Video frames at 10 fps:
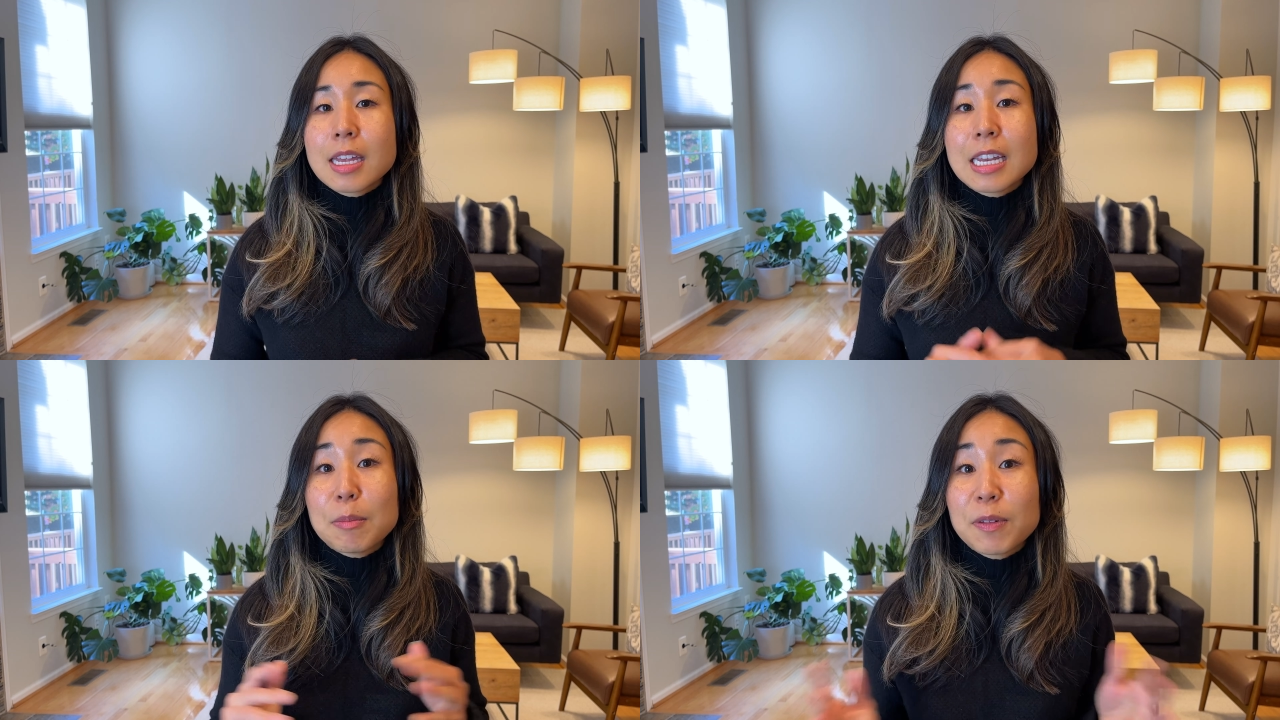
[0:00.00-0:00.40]

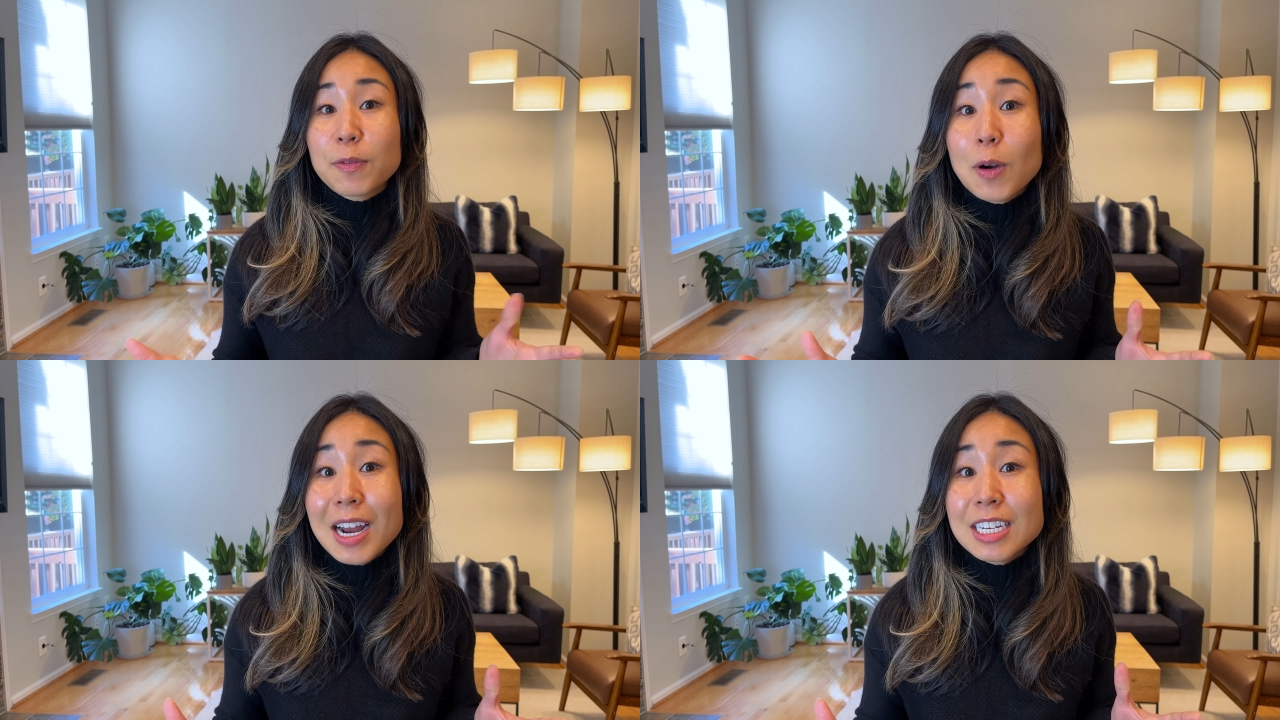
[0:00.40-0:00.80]
Now,
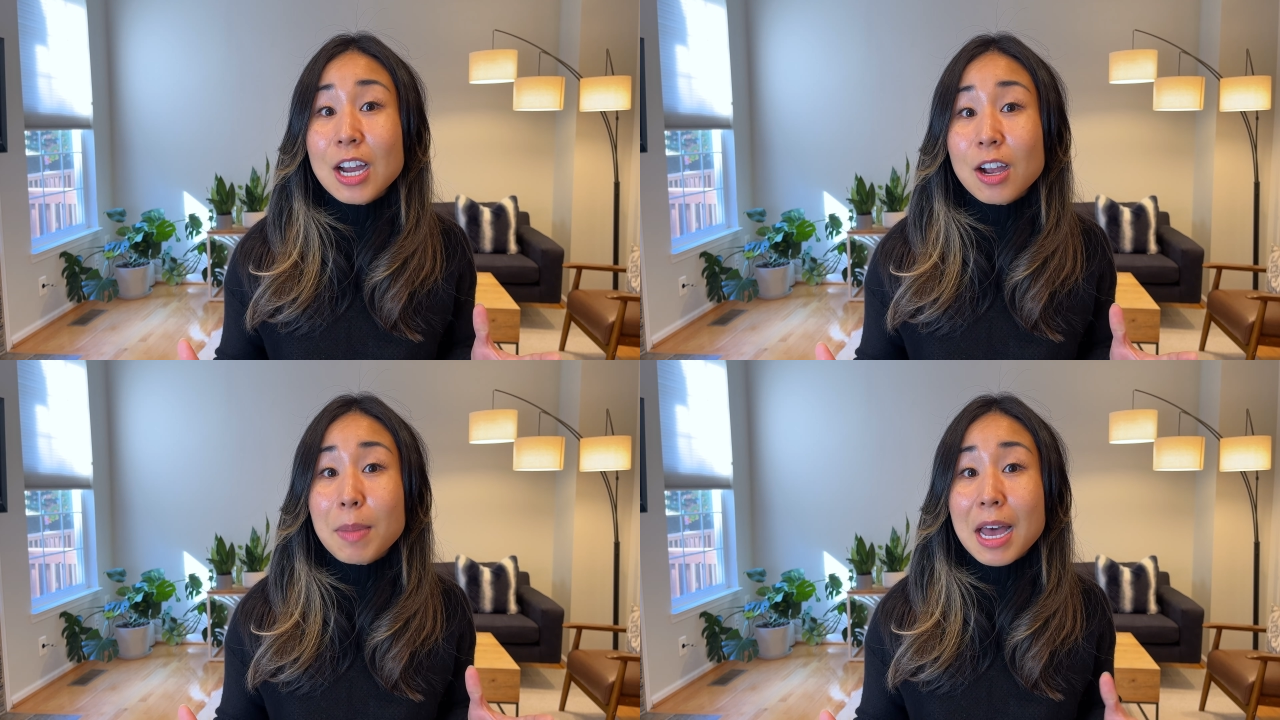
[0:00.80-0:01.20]
before I
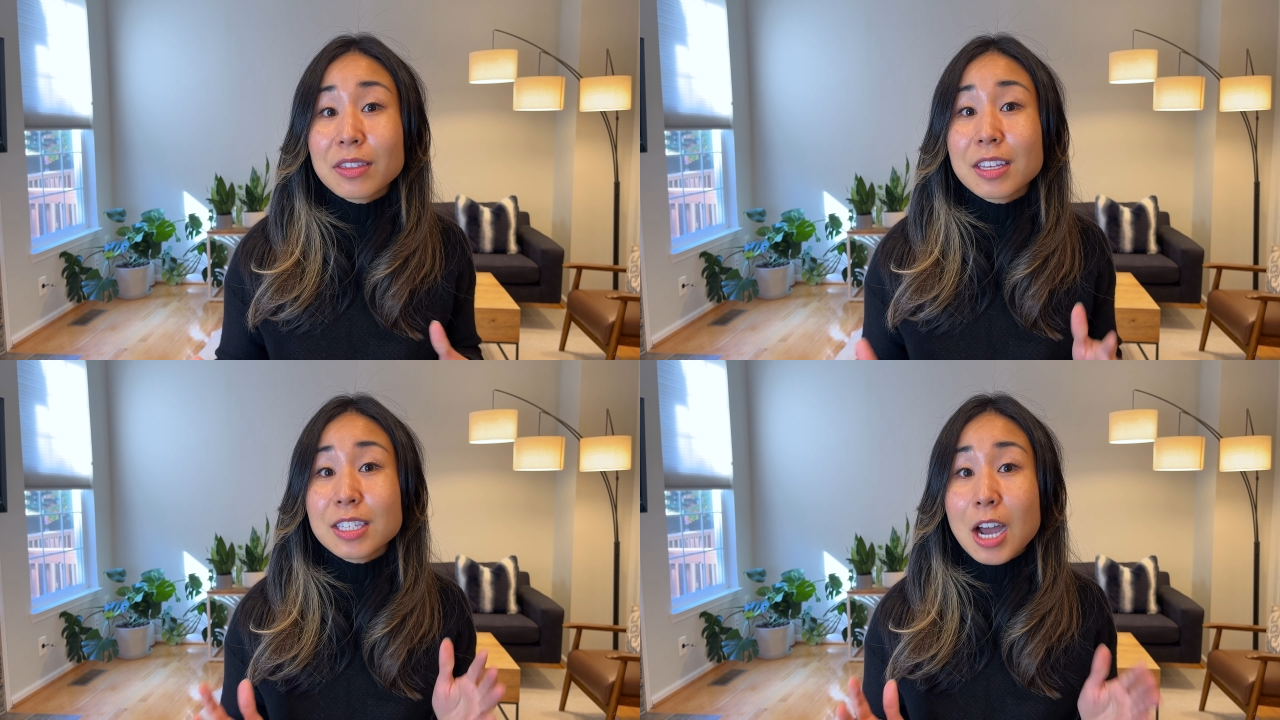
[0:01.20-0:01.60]
talk
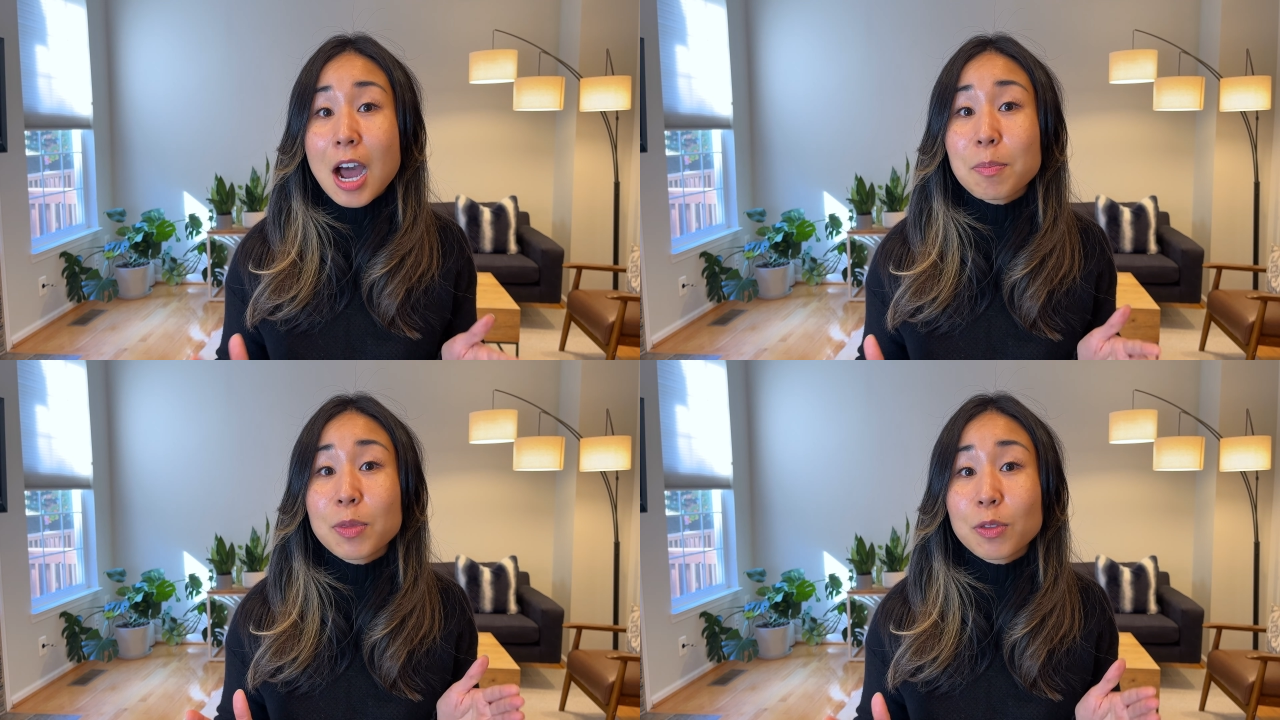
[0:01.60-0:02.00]
about the
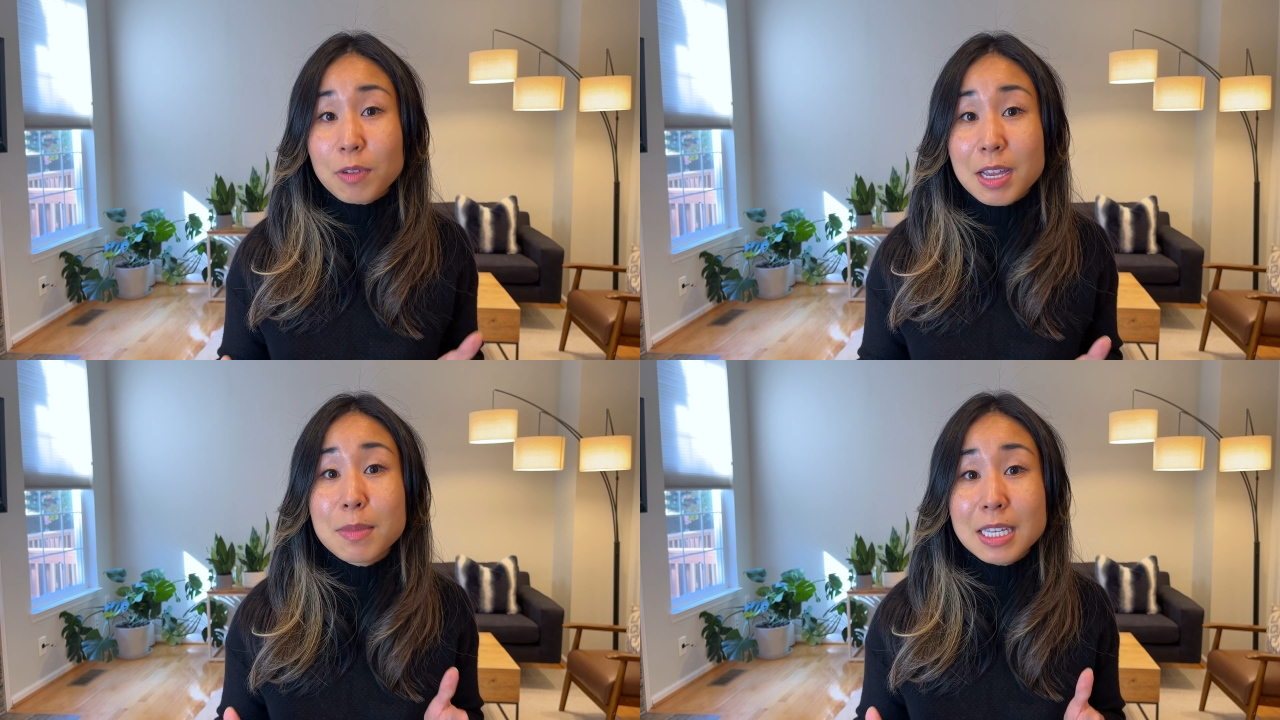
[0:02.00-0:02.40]
top three